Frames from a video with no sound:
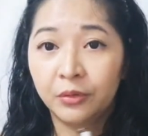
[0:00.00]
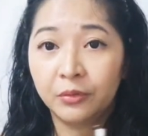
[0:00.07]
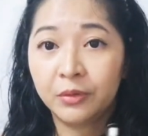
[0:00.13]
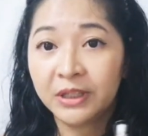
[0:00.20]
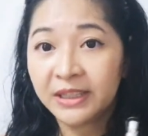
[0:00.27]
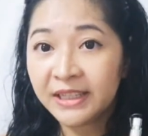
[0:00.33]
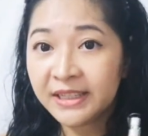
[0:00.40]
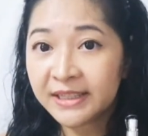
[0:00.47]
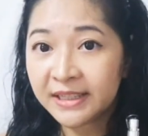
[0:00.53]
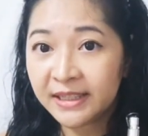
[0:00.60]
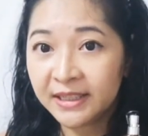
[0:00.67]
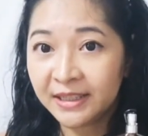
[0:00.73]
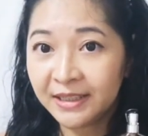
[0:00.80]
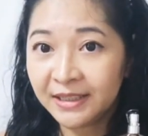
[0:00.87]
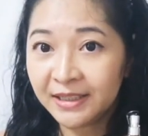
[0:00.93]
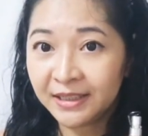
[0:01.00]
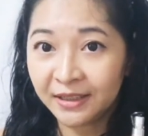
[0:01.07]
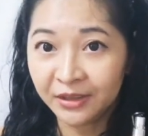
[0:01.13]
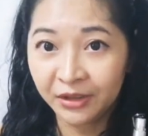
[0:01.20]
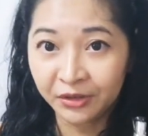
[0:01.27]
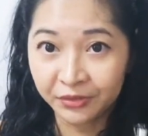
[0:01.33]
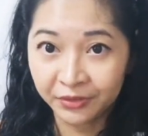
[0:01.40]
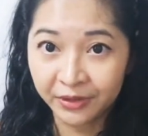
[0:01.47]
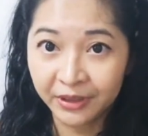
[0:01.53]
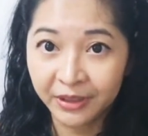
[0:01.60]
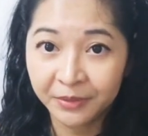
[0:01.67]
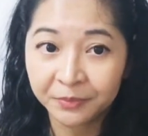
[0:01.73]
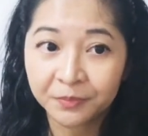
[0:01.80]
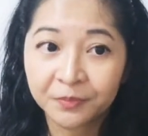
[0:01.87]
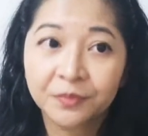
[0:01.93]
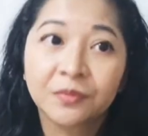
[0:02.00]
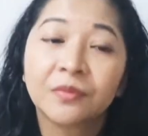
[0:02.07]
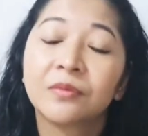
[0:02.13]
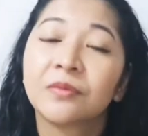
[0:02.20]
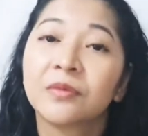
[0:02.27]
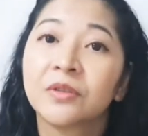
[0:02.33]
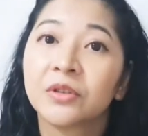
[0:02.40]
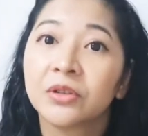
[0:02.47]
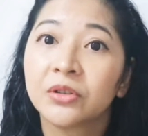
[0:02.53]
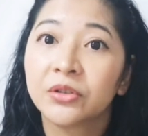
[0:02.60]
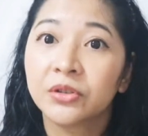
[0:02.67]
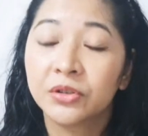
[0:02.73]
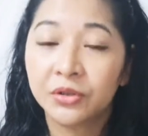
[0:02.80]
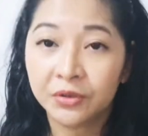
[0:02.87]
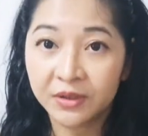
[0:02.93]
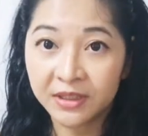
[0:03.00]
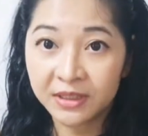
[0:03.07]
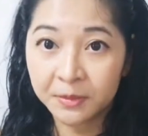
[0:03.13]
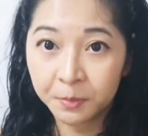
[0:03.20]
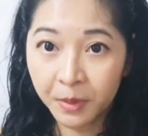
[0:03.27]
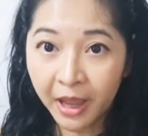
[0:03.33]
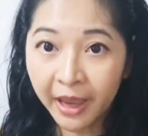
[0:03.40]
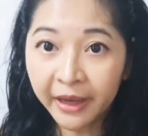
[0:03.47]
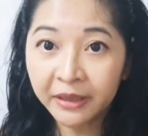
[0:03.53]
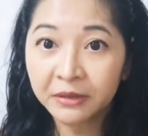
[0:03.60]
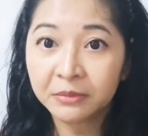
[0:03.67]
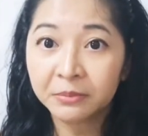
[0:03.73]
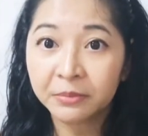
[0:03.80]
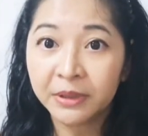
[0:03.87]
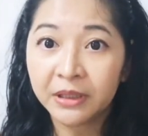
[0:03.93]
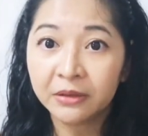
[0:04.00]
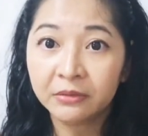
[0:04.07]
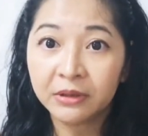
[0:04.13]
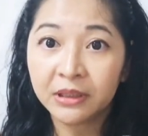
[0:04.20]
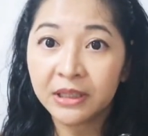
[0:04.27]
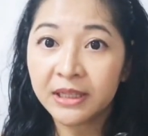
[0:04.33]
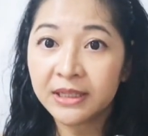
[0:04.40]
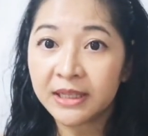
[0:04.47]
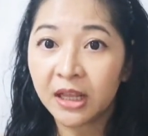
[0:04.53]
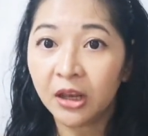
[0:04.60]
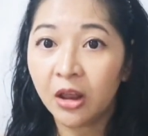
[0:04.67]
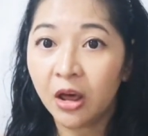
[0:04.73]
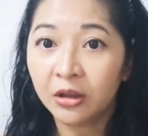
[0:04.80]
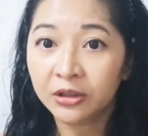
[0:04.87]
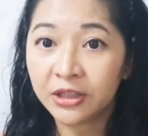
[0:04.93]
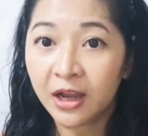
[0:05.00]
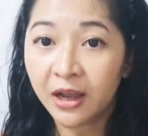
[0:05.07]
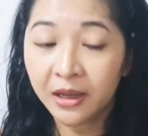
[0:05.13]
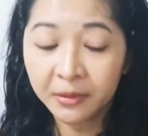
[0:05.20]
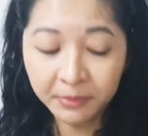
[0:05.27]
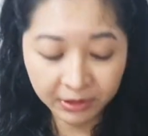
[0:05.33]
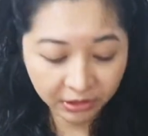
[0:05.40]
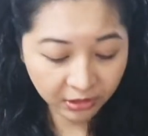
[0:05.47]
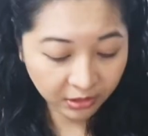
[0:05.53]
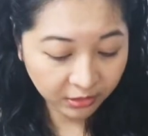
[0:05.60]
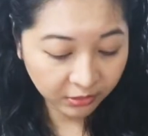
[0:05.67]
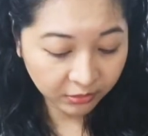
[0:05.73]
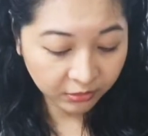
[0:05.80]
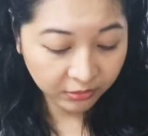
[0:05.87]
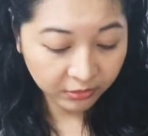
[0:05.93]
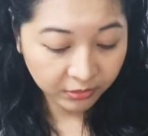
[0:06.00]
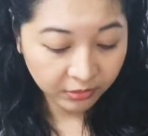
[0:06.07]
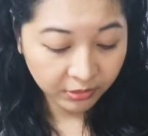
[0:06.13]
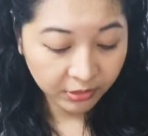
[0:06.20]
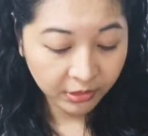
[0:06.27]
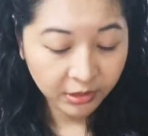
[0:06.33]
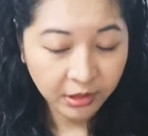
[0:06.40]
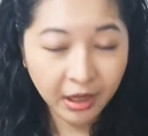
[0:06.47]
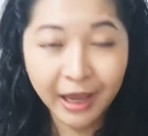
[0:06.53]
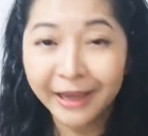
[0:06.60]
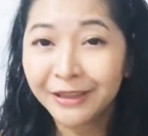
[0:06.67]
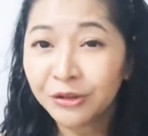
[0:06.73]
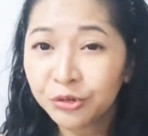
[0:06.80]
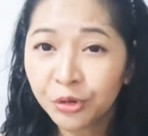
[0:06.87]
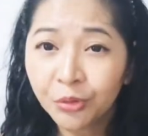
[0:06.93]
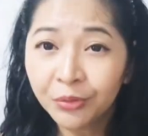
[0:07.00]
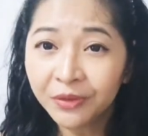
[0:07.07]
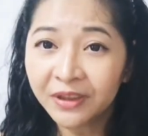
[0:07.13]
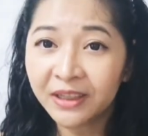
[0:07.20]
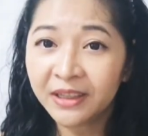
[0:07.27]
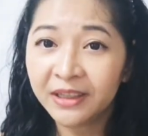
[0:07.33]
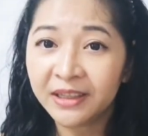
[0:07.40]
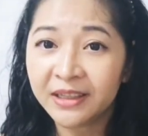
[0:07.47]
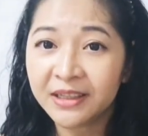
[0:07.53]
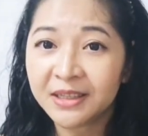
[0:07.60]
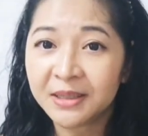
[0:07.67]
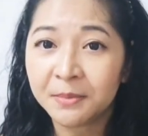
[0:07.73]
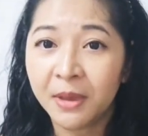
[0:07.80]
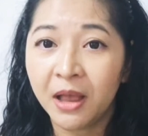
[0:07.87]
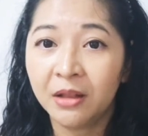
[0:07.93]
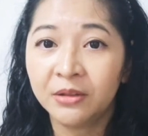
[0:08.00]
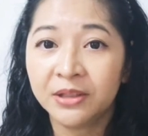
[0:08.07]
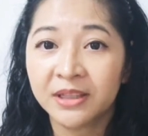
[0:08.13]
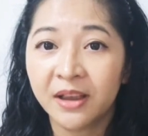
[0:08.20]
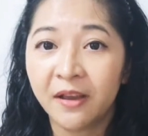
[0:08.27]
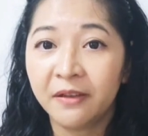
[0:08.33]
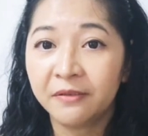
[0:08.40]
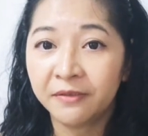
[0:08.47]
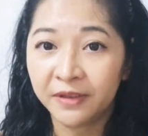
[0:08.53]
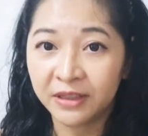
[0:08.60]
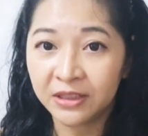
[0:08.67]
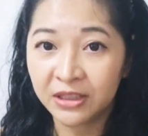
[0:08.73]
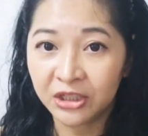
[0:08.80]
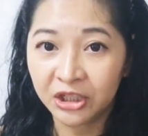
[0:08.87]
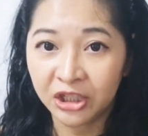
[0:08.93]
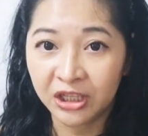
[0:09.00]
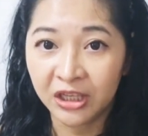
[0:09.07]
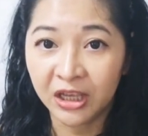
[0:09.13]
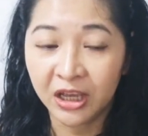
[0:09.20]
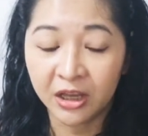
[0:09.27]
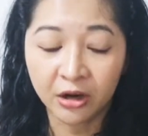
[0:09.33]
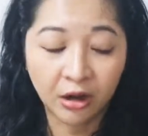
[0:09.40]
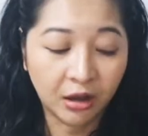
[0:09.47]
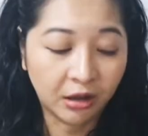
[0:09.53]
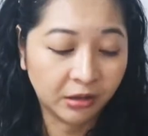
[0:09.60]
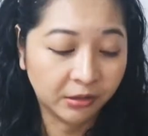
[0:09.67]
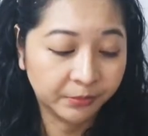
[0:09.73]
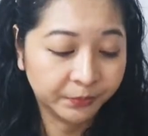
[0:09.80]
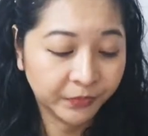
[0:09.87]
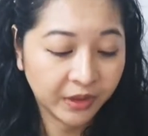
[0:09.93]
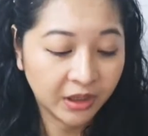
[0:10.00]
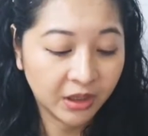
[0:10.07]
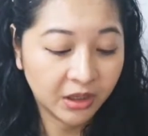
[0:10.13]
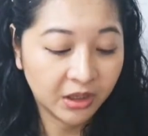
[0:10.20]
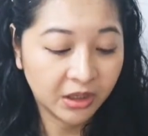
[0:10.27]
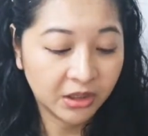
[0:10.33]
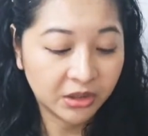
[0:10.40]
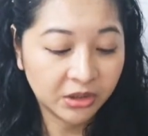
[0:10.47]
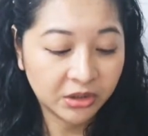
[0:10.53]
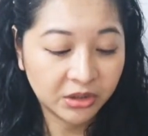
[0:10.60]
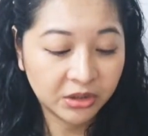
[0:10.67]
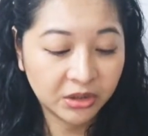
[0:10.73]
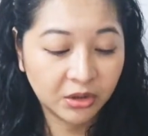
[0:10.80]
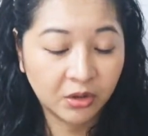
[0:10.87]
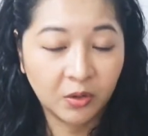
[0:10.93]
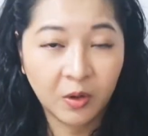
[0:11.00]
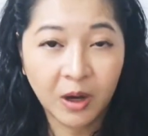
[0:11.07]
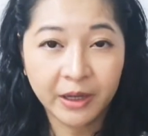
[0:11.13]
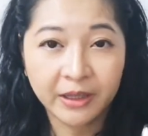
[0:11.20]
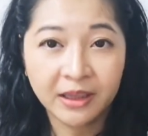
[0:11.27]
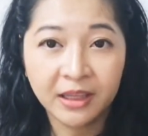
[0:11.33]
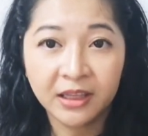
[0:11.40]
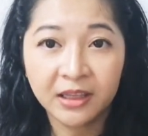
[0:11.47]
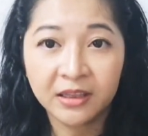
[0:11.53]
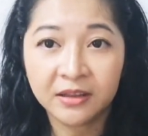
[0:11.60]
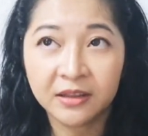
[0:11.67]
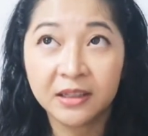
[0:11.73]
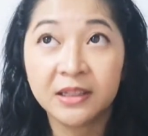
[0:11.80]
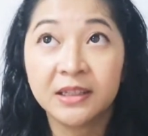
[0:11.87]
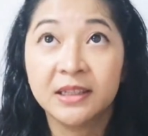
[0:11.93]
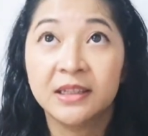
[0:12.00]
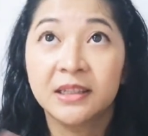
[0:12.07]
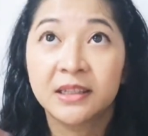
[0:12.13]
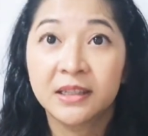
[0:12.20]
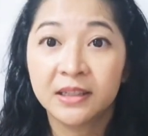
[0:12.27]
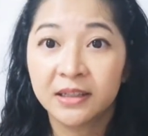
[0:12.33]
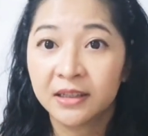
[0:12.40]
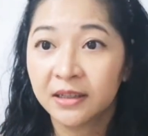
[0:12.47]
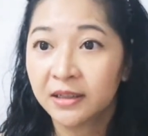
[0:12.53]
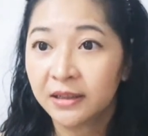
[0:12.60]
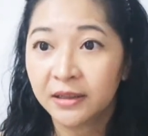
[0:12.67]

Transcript: released in 1993. So despite being released a long time ago, I don't think it smells vintagey at all. So I think this